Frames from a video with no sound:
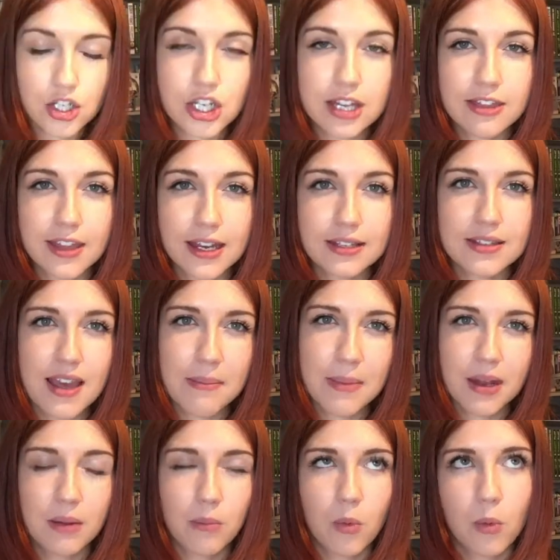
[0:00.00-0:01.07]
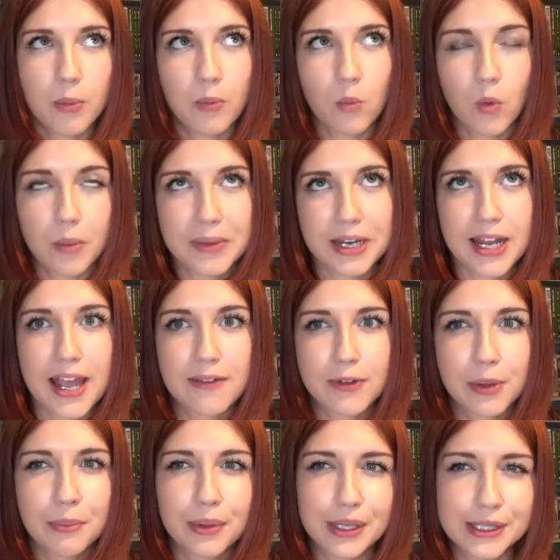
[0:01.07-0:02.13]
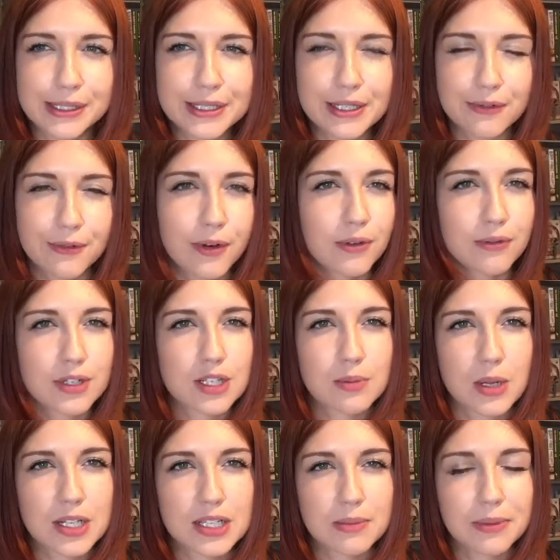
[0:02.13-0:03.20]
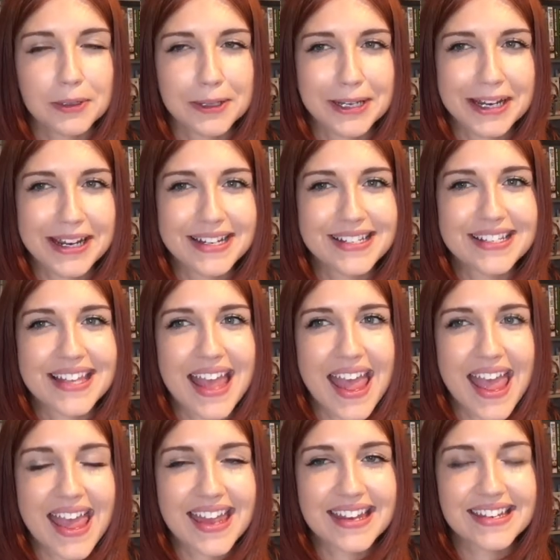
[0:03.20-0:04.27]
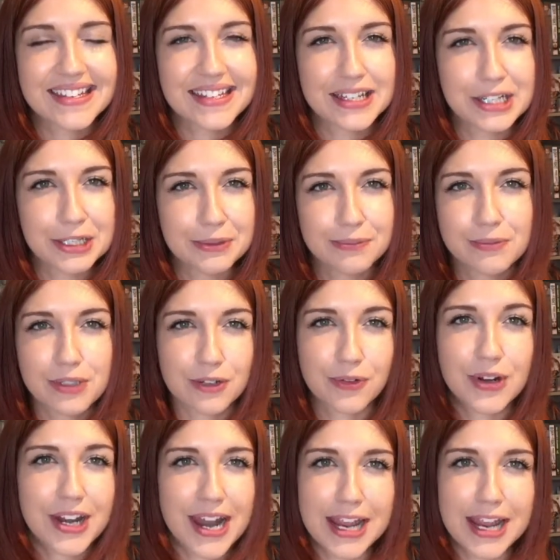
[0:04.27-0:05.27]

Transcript: She thinks that men and women have completely different responsibilities and different